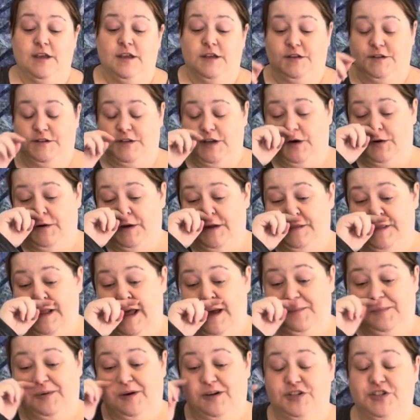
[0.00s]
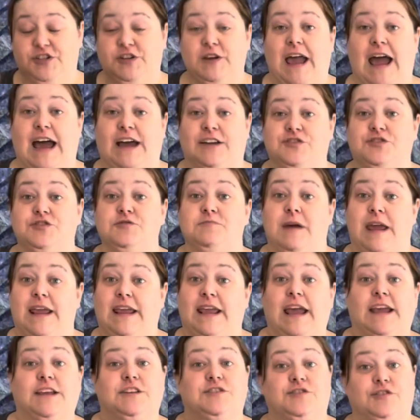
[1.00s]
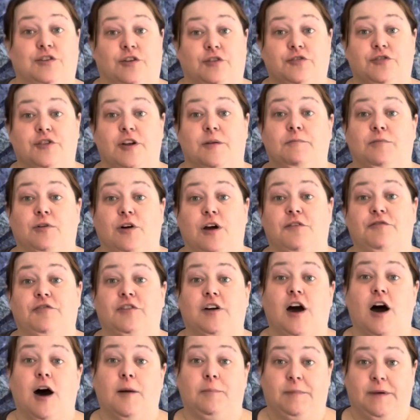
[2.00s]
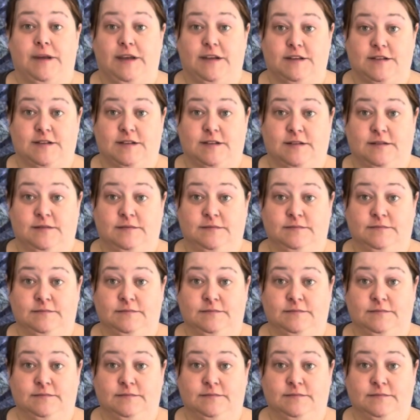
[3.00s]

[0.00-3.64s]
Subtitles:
So in that book, she has you make a certain number of copies.